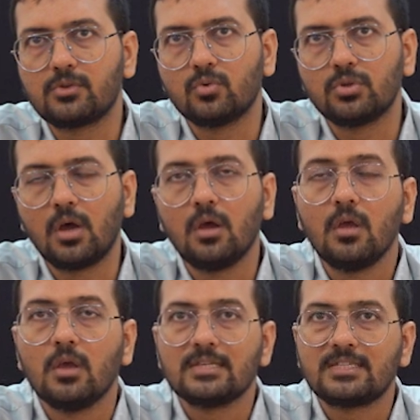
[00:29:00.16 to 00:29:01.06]
through the
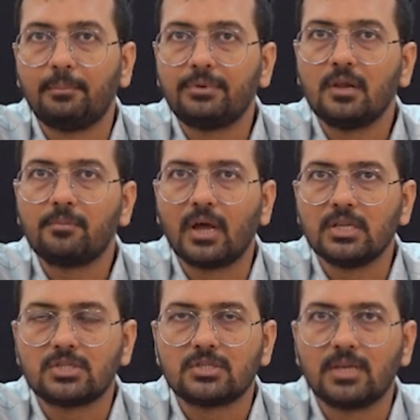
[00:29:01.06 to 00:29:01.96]
septal
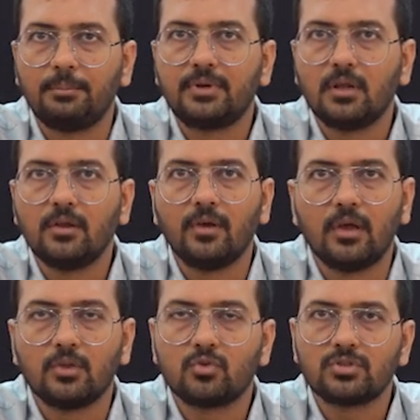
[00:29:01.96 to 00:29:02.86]
branch,
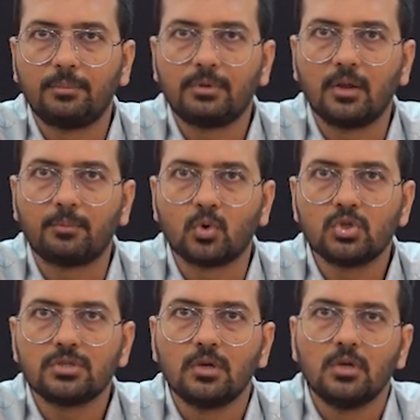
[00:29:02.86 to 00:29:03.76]
through septal
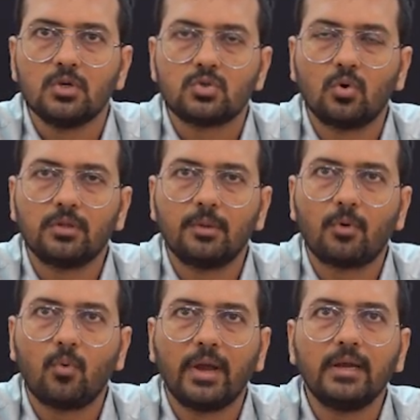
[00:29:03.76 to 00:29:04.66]
approach. So they
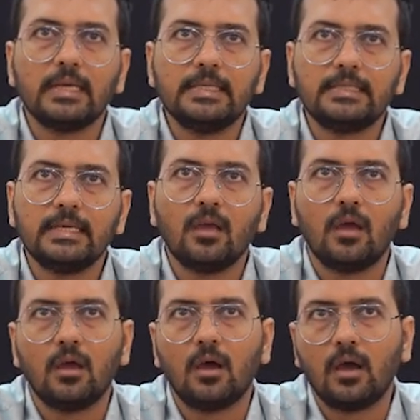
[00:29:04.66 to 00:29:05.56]
provide easy
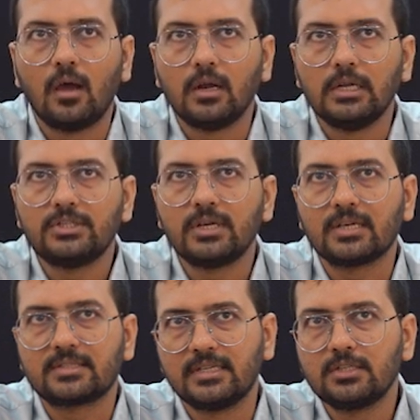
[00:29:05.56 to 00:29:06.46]
lesion
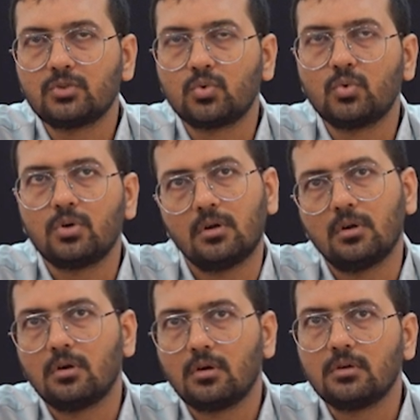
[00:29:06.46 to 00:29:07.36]
access through
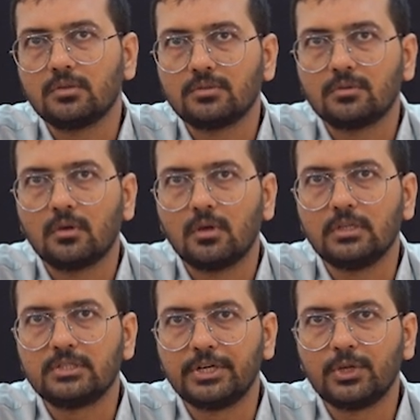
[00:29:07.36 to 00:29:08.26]

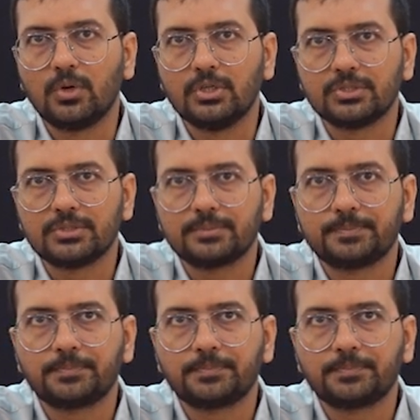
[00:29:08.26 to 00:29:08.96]
in CTO lesions.